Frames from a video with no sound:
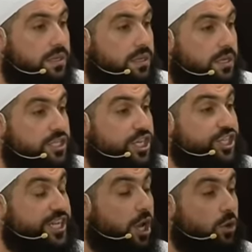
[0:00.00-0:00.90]
So
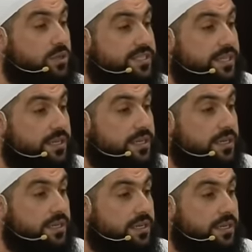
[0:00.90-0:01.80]
she
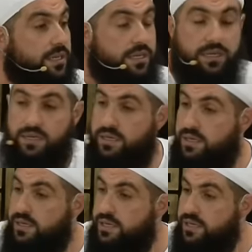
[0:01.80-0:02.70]
goes,
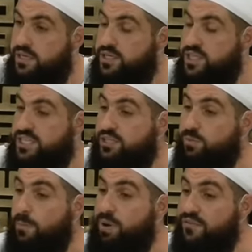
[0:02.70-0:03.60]
she says to
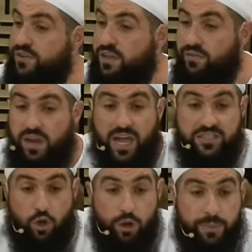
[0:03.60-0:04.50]
my Prophet of Allah,
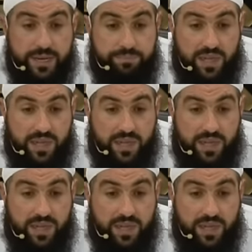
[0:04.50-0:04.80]
it's Umar ibn al